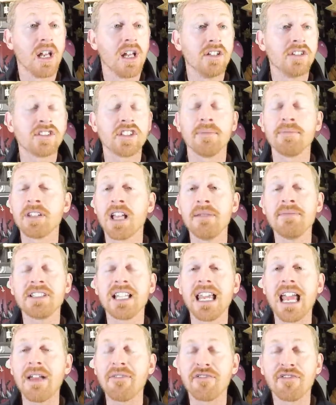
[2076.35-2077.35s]
Sometimes
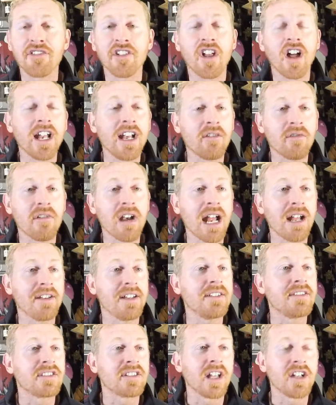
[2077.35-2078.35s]
they fly around
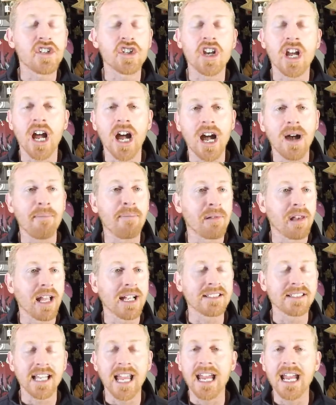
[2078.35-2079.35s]
in such
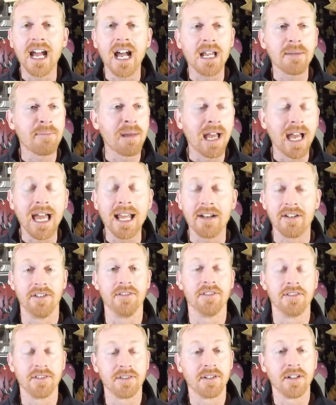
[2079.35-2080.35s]
complex AI
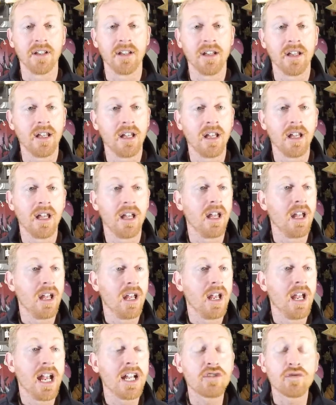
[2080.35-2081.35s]
patterns.
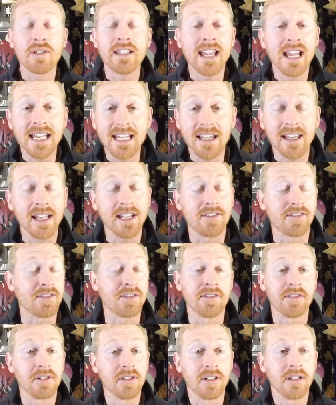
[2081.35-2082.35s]
It's ridiculous.